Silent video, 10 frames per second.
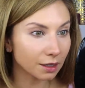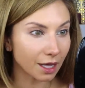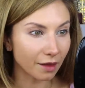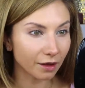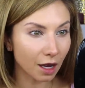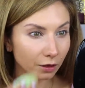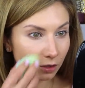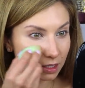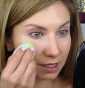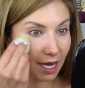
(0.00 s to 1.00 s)
Yeah, the
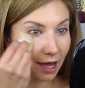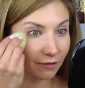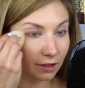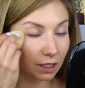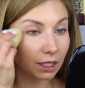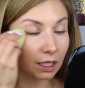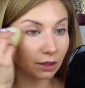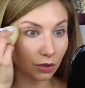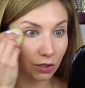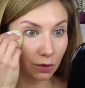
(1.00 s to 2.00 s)
color's definitely a
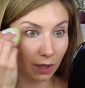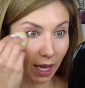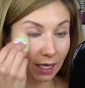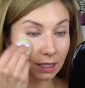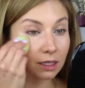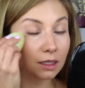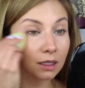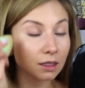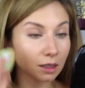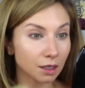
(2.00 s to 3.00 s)
little too light,
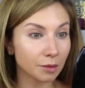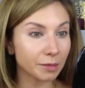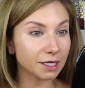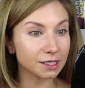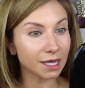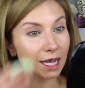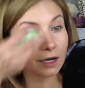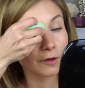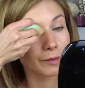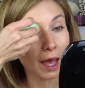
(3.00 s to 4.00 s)
but
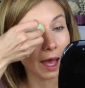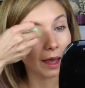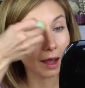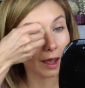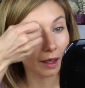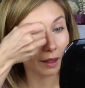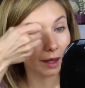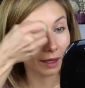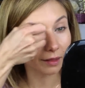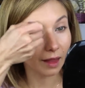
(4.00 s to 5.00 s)
aside from that, I,
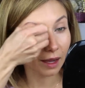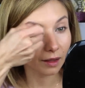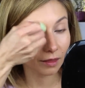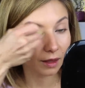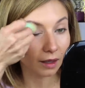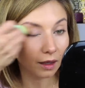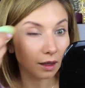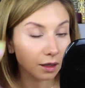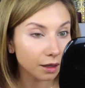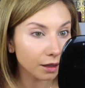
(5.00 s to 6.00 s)
I like
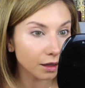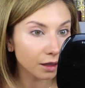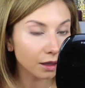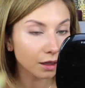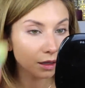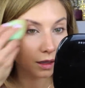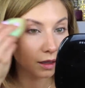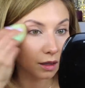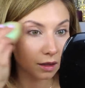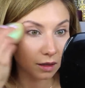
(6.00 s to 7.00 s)
the,
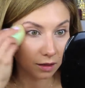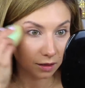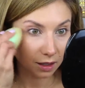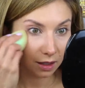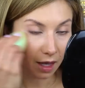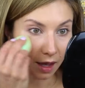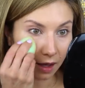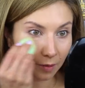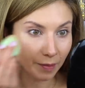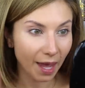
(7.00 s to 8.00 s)
the
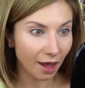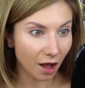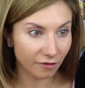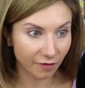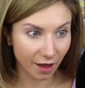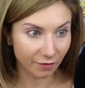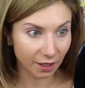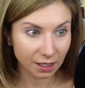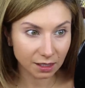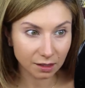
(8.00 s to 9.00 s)
uh, payoff of
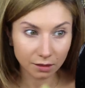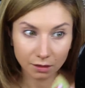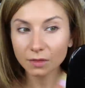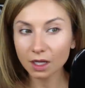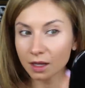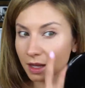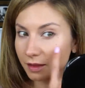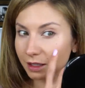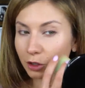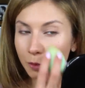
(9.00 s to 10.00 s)
it.
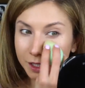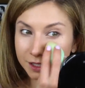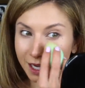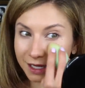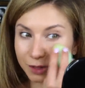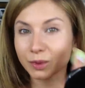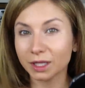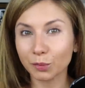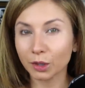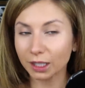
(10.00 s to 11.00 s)
The luminous side is
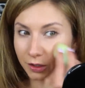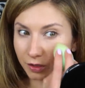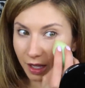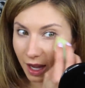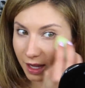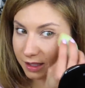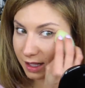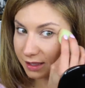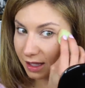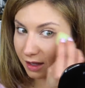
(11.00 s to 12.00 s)
really pretty under the eye. It
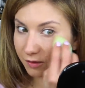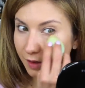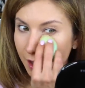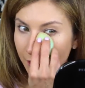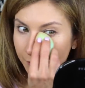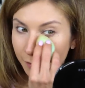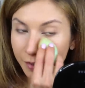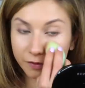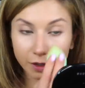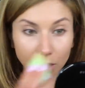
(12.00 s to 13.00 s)
does give um, a
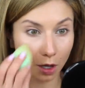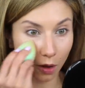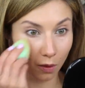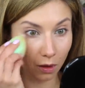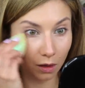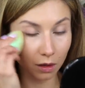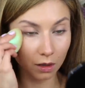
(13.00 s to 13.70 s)
bit of a glow.